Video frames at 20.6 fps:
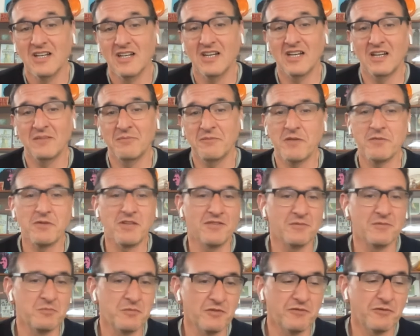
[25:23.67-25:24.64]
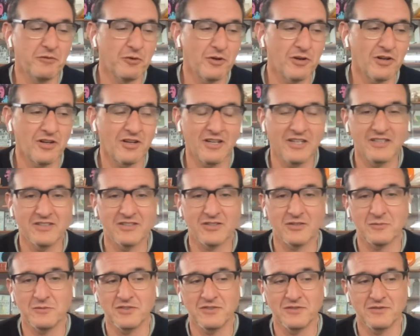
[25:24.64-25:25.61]
uh, maybe even before in
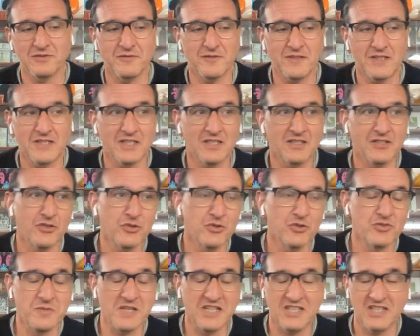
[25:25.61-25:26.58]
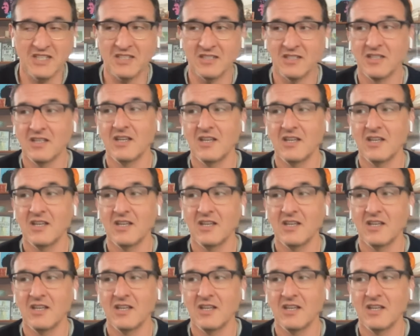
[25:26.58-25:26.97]
terms of uh, news media,